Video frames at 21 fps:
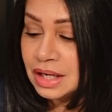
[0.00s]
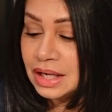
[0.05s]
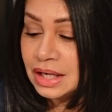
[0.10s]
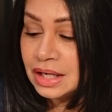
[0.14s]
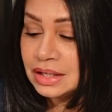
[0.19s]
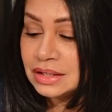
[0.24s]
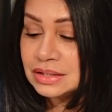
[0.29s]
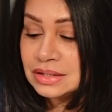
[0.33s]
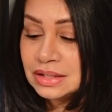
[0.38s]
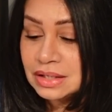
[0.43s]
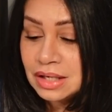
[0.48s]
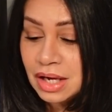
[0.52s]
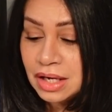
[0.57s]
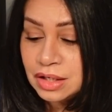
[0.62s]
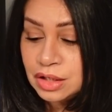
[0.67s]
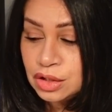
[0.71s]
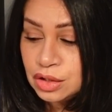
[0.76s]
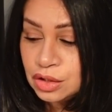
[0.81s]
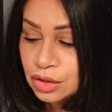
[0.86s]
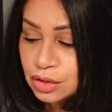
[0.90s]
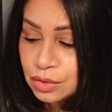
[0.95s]
And
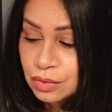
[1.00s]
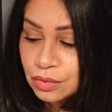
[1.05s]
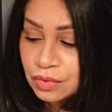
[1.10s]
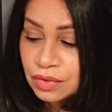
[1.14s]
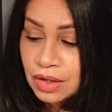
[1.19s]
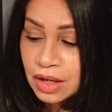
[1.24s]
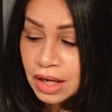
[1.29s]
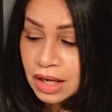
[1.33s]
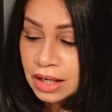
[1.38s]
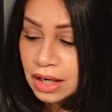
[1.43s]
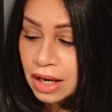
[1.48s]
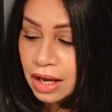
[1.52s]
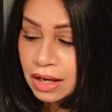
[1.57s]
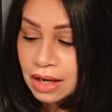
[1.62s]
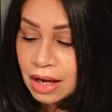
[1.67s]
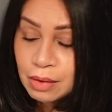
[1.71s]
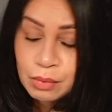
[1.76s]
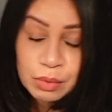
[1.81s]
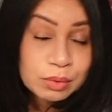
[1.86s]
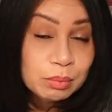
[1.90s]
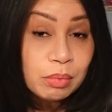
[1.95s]
I knew that
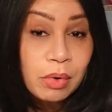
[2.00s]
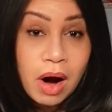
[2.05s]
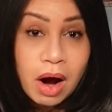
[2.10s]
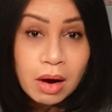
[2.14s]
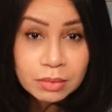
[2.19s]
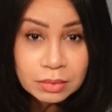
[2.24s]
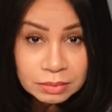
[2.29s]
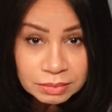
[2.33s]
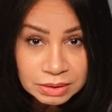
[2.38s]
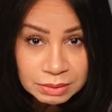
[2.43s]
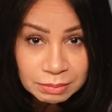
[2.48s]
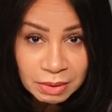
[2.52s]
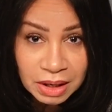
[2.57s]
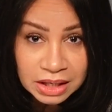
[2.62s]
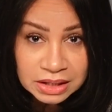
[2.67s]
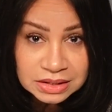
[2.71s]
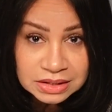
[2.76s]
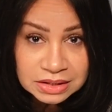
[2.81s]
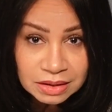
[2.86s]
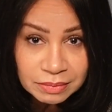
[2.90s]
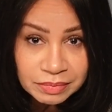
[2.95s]
I would probably
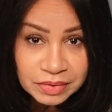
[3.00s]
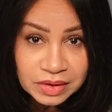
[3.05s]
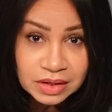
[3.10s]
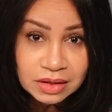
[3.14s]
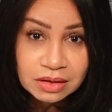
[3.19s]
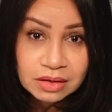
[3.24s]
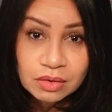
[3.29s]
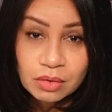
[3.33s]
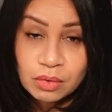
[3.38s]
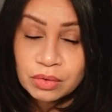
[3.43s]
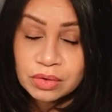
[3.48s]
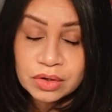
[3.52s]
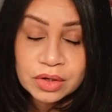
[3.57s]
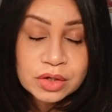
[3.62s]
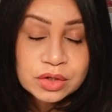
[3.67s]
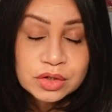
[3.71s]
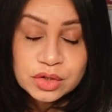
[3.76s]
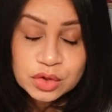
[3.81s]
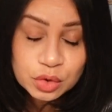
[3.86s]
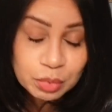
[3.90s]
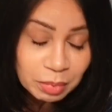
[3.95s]
buy something or
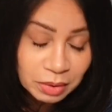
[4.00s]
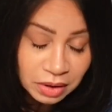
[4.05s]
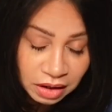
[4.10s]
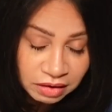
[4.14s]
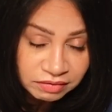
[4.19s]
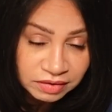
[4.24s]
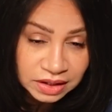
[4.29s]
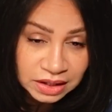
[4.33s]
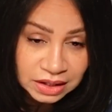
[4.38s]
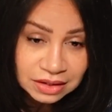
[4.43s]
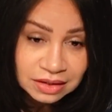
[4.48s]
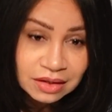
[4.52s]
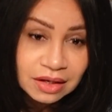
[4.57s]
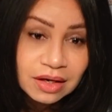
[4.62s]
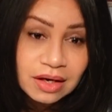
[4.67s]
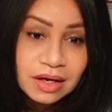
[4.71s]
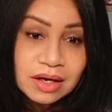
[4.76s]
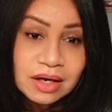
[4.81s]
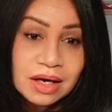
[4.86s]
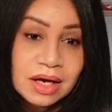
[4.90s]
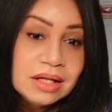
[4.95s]
a dupe of it
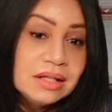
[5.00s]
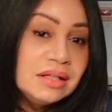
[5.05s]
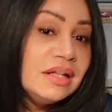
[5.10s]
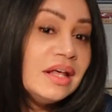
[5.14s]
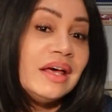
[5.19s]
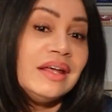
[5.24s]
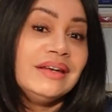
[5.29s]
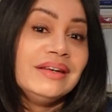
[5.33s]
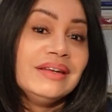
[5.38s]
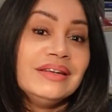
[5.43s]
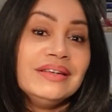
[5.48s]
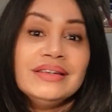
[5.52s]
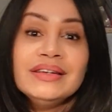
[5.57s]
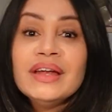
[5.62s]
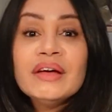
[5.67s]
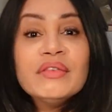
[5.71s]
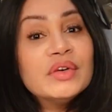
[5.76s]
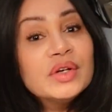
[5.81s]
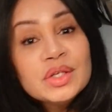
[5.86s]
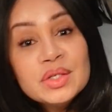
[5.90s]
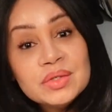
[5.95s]
and then
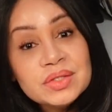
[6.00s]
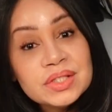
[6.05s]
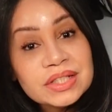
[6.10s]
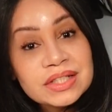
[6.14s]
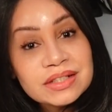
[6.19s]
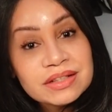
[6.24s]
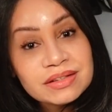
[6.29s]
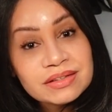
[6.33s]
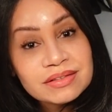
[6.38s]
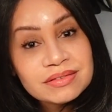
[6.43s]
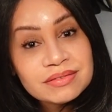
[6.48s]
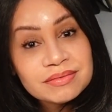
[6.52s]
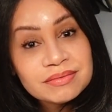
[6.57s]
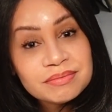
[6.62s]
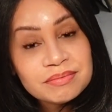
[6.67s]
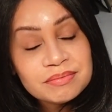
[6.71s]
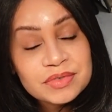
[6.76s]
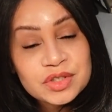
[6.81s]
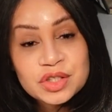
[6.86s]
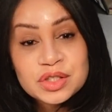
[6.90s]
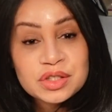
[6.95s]
never use it,
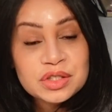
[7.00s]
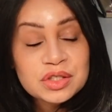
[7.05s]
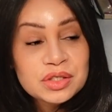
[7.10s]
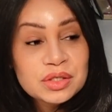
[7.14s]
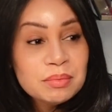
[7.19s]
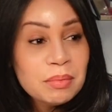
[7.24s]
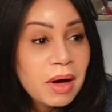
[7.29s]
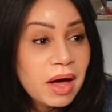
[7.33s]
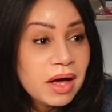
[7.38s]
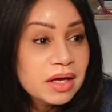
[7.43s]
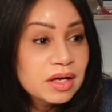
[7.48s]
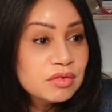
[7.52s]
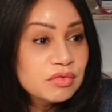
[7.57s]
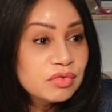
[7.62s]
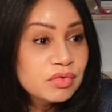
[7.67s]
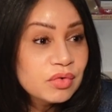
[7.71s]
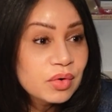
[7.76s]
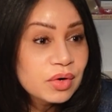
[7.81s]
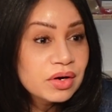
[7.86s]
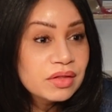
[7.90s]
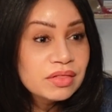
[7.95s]
just to buy it
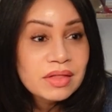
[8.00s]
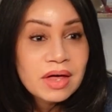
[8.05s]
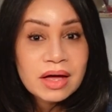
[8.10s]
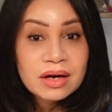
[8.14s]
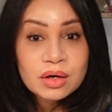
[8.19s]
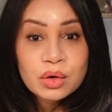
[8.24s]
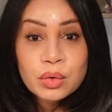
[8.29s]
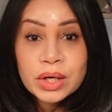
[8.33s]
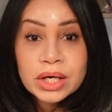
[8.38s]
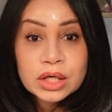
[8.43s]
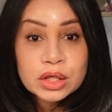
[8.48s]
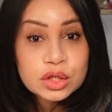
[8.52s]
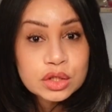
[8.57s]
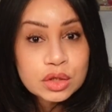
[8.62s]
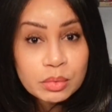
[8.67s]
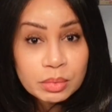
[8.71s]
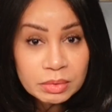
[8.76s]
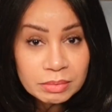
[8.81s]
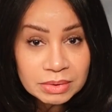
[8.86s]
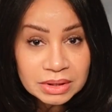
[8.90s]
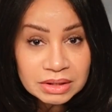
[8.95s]
for that quick
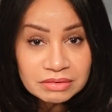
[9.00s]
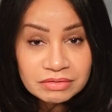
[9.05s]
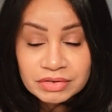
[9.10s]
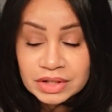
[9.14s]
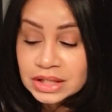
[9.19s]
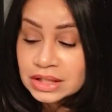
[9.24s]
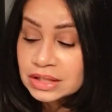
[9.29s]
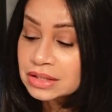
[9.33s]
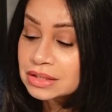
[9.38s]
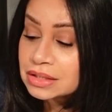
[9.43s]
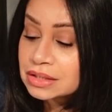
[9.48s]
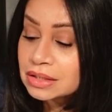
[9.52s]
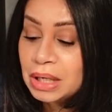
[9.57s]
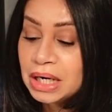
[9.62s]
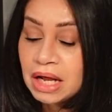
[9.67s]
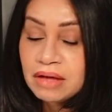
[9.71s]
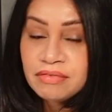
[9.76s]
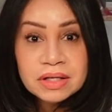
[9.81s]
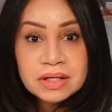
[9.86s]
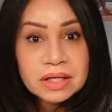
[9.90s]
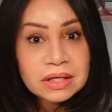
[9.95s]
dopamine fix.
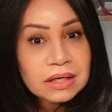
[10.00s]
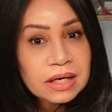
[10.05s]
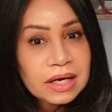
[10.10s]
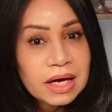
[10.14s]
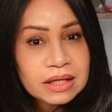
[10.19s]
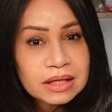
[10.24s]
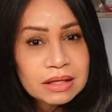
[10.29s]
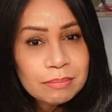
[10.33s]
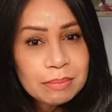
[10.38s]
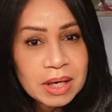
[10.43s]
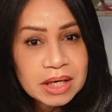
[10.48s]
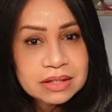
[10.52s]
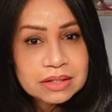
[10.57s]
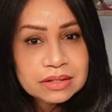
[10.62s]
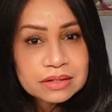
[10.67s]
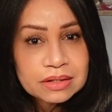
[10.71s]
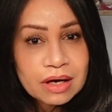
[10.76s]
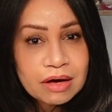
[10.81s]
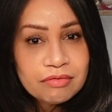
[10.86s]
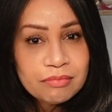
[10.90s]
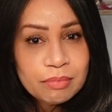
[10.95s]
But like I got the
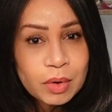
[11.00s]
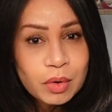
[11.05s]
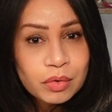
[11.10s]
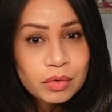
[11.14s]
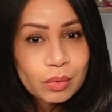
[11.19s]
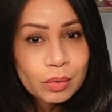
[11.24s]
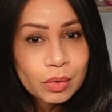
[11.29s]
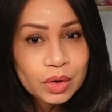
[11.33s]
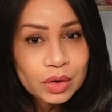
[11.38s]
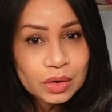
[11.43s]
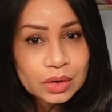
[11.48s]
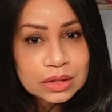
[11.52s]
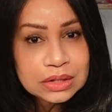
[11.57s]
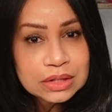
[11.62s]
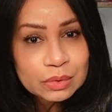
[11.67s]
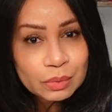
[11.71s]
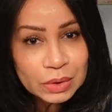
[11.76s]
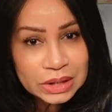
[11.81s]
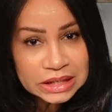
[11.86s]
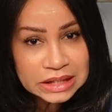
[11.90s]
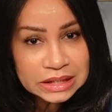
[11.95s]
best of both
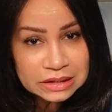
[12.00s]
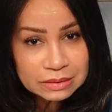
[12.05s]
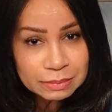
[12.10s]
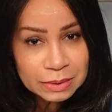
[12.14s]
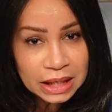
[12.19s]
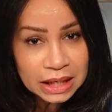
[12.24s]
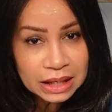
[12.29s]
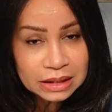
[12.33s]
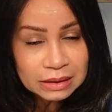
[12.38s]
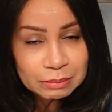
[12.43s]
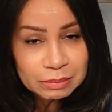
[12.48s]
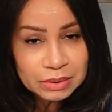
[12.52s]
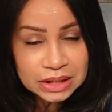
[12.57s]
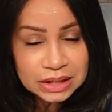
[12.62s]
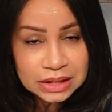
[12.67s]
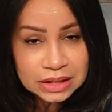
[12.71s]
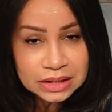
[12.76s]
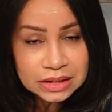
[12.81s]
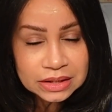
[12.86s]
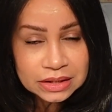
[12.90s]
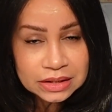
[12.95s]
worlds with this bag
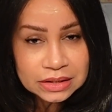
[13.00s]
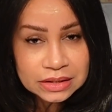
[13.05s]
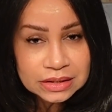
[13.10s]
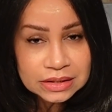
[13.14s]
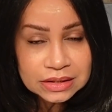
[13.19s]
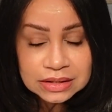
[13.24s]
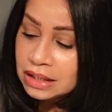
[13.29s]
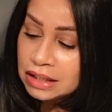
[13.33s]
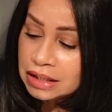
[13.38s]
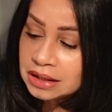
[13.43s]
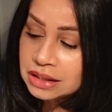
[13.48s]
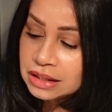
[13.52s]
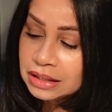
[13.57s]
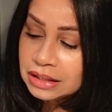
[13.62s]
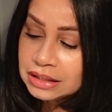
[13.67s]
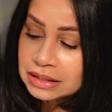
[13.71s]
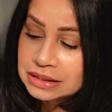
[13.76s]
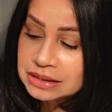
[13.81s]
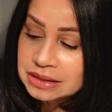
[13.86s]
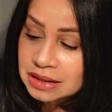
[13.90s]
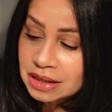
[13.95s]
because it
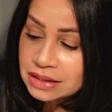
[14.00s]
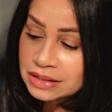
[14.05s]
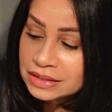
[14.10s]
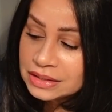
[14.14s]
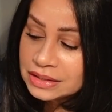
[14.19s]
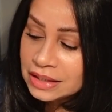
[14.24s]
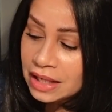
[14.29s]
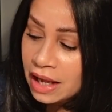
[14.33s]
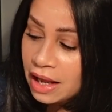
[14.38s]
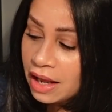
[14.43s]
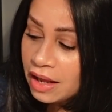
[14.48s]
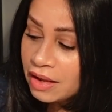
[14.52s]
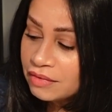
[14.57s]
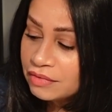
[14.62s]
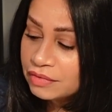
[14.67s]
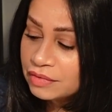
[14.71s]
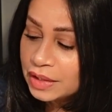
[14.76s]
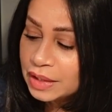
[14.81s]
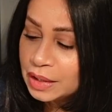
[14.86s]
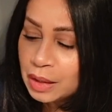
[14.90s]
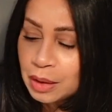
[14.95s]
does
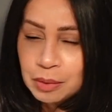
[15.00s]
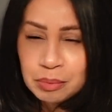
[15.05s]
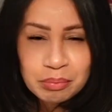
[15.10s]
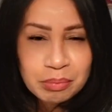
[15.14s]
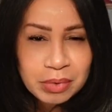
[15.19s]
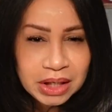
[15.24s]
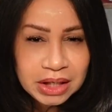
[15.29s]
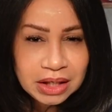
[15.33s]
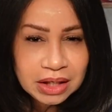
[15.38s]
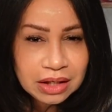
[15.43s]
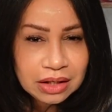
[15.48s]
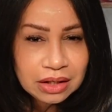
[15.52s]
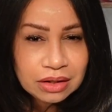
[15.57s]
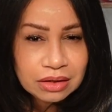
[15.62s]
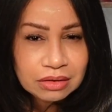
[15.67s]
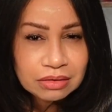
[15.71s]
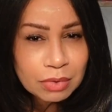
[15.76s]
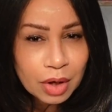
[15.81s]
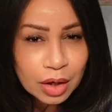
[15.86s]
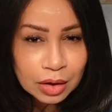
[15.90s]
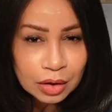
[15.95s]
have like
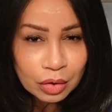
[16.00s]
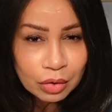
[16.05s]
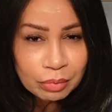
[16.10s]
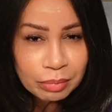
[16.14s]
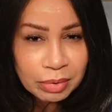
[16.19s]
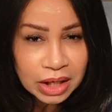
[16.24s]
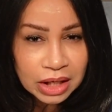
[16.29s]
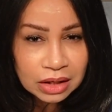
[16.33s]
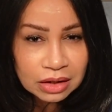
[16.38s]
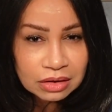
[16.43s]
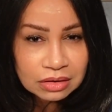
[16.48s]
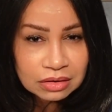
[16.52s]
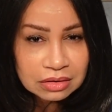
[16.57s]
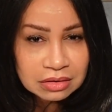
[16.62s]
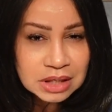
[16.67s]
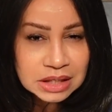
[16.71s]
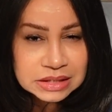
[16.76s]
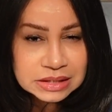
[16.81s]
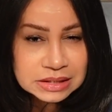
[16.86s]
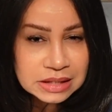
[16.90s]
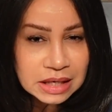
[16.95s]
mini Margaux bag
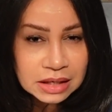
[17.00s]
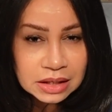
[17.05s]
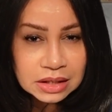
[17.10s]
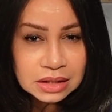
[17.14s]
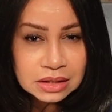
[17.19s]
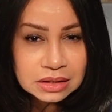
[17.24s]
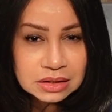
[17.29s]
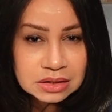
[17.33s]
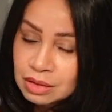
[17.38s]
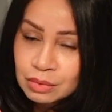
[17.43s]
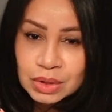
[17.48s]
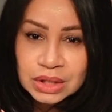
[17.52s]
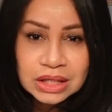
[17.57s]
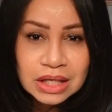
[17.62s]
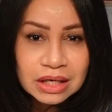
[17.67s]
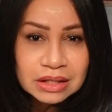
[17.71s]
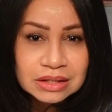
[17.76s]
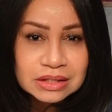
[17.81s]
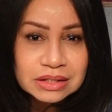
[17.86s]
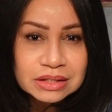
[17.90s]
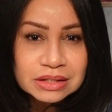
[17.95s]
aesthetic with
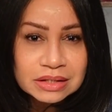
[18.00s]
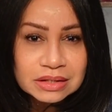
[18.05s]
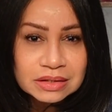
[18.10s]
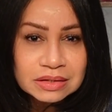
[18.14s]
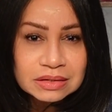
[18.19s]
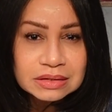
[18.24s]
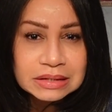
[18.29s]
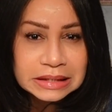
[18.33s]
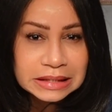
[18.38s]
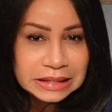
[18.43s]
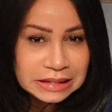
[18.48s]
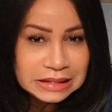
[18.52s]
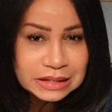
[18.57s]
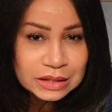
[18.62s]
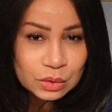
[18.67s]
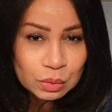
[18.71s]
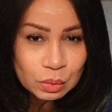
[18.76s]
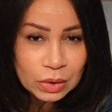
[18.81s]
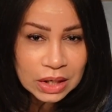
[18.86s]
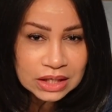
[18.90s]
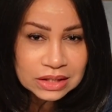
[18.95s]
that still
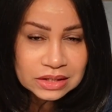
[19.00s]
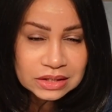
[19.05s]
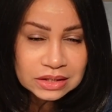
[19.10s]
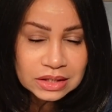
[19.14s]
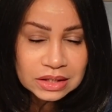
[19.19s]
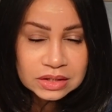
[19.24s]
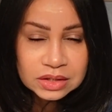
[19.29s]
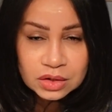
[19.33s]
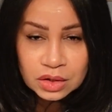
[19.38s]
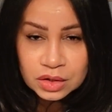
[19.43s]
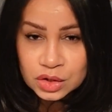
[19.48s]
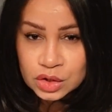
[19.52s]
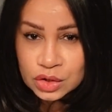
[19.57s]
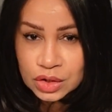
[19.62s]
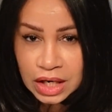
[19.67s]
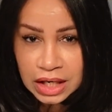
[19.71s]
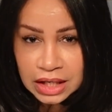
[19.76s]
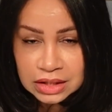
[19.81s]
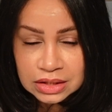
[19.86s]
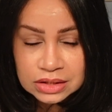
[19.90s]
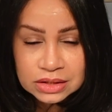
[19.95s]
east-west that's on
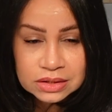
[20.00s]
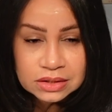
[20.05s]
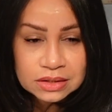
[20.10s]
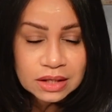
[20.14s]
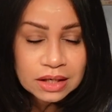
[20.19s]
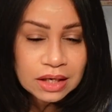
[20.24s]
trend.